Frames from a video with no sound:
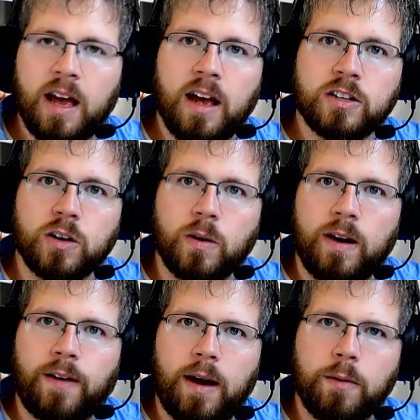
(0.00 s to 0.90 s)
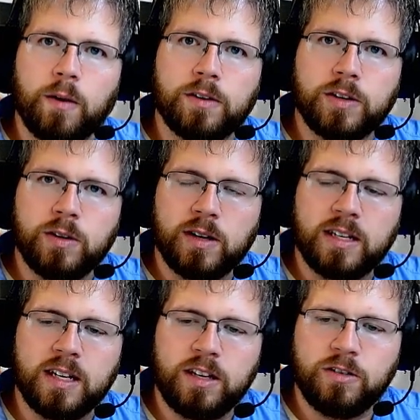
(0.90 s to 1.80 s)
So if I were to
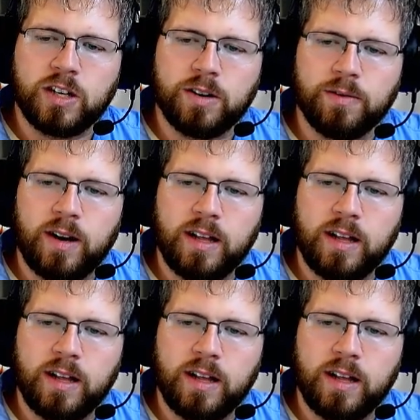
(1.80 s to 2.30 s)
continue generating